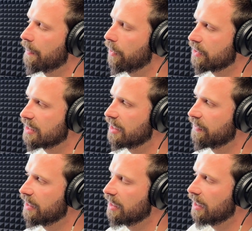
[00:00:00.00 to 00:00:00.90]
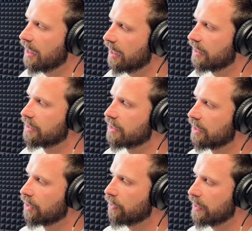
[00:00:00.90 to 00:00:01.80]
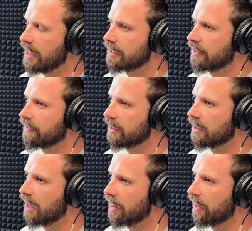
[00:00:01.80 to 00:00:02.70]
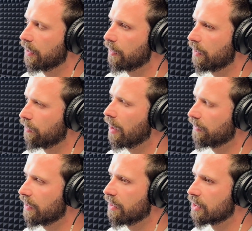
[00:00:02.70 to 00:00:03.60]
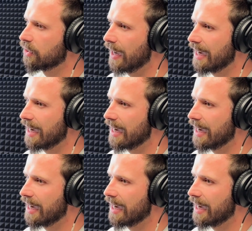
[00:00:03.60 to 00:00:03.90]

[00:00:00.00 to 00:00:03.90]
positivity and creativity, I think, were roughly the two